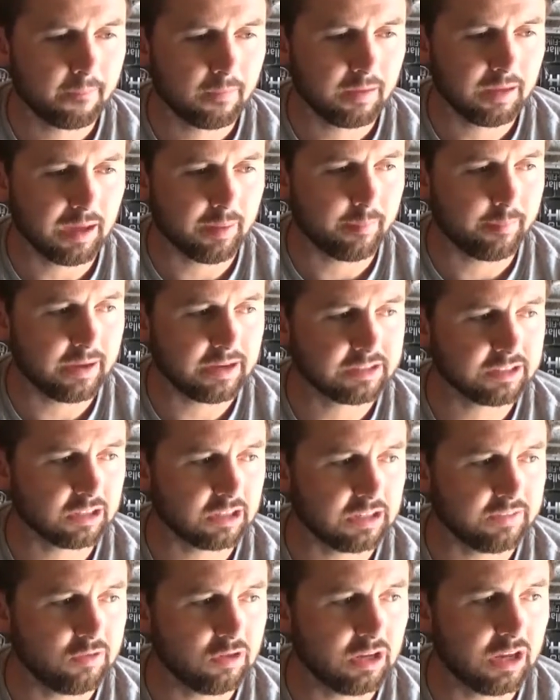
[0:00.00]
Yeah,
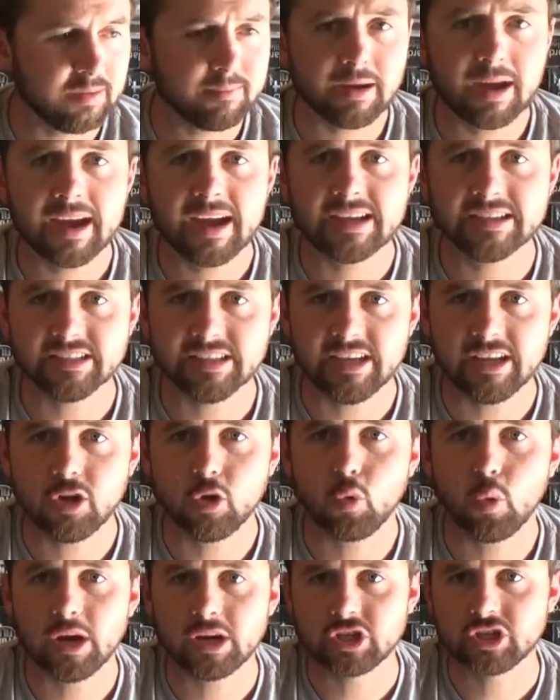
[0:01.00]
basically, if anybody has any
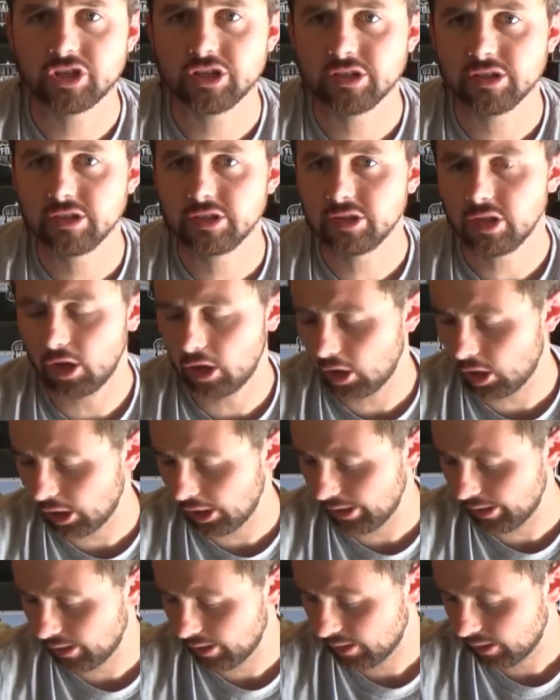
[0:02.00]
questions
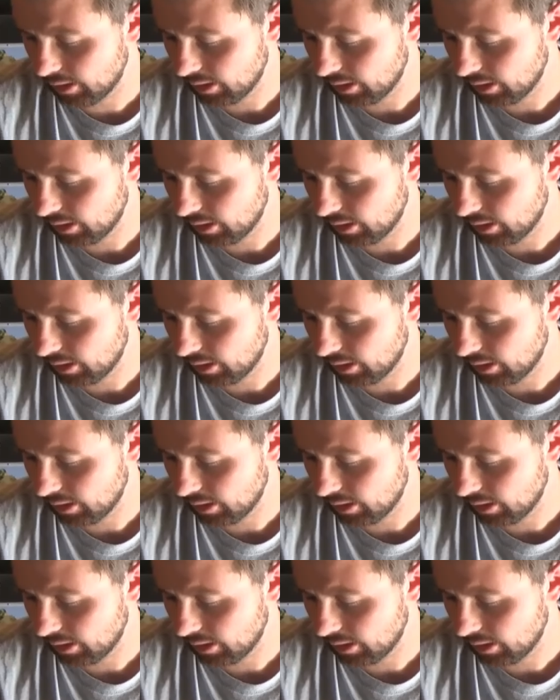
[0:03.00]
on